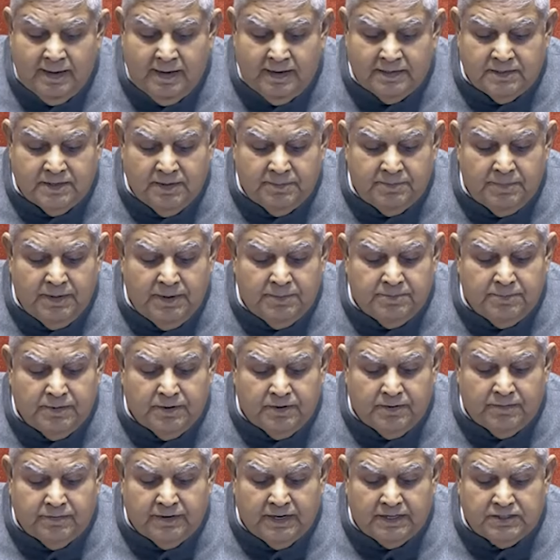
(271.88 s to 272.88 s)
as a
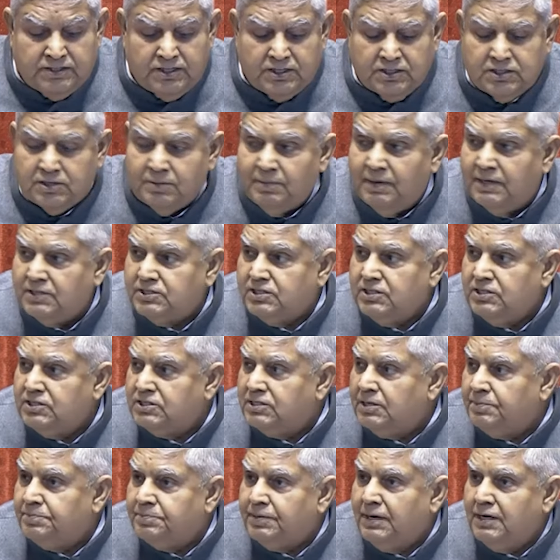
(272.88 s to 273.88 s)
member of Rajya Sabha
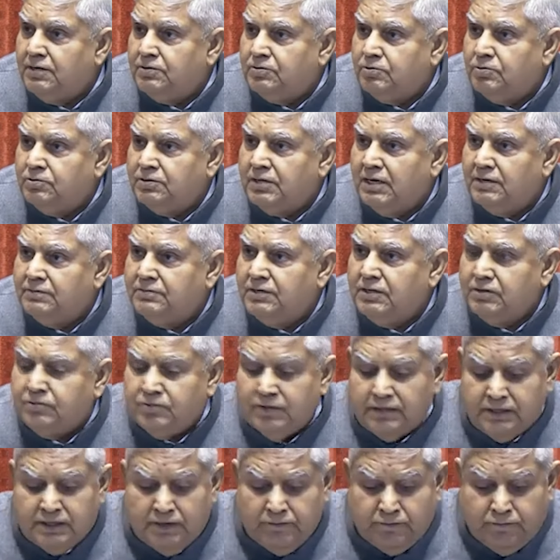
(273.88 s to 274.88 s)
since April
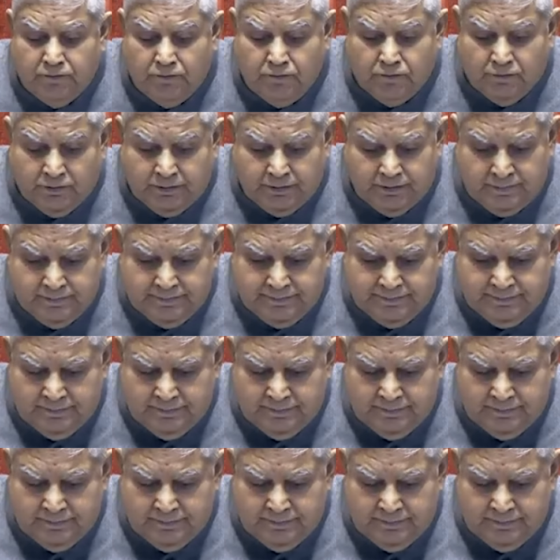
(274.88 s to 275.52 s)
2024,